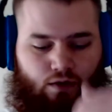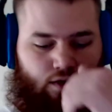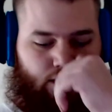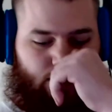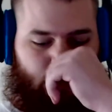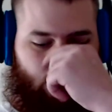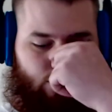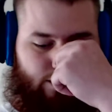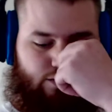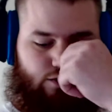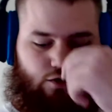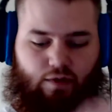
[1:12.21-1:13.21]
According
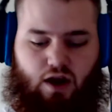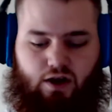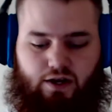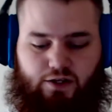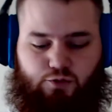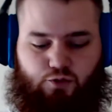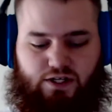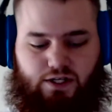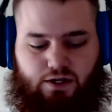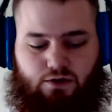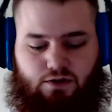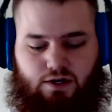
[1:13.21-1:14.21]
to
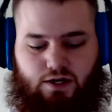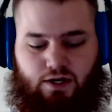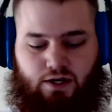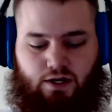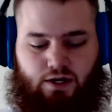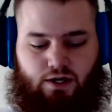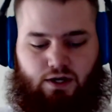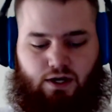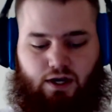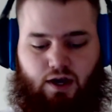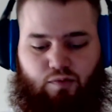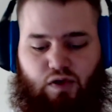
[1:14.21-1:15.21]
AmericanExpress.org,
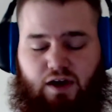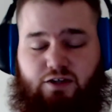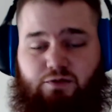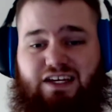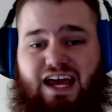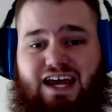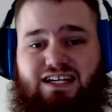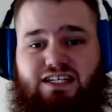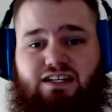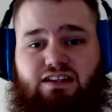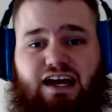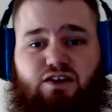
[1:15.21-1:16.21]
approximately
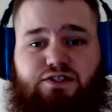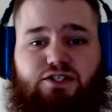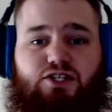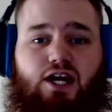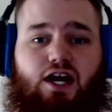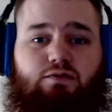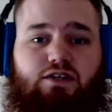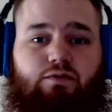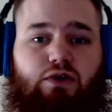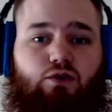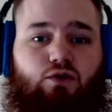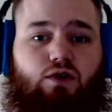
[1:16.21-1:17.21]
18,000 jobs have
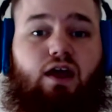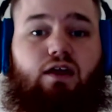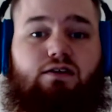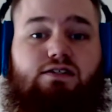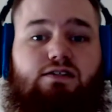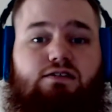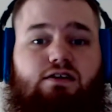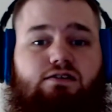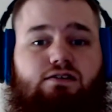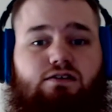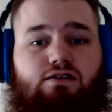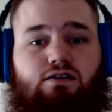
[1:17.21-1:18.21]
been created
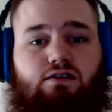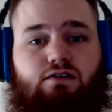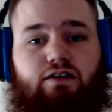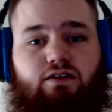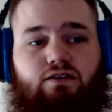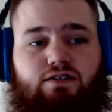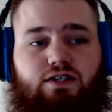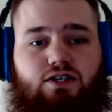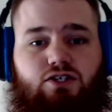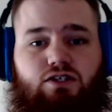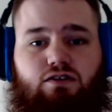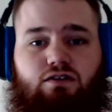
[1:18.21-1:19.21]
since
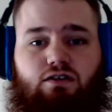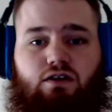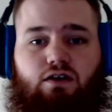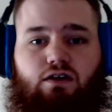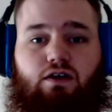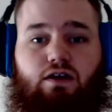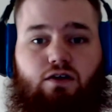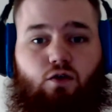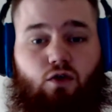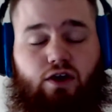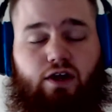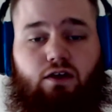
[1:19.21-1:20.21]
legalization in
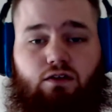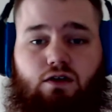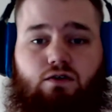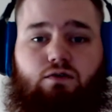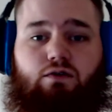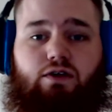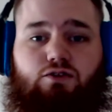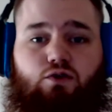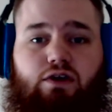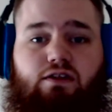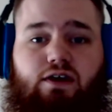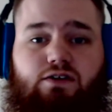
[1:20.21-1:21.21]
Oregon alone in
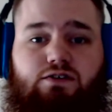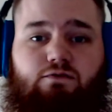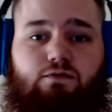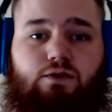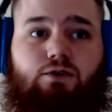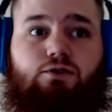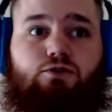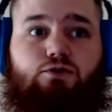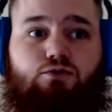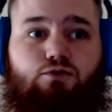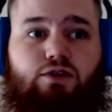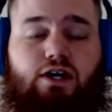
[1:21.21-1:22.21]

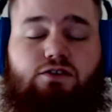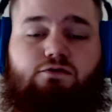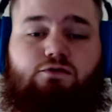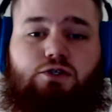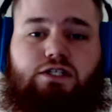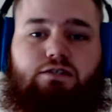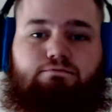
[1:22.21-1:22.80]
2014.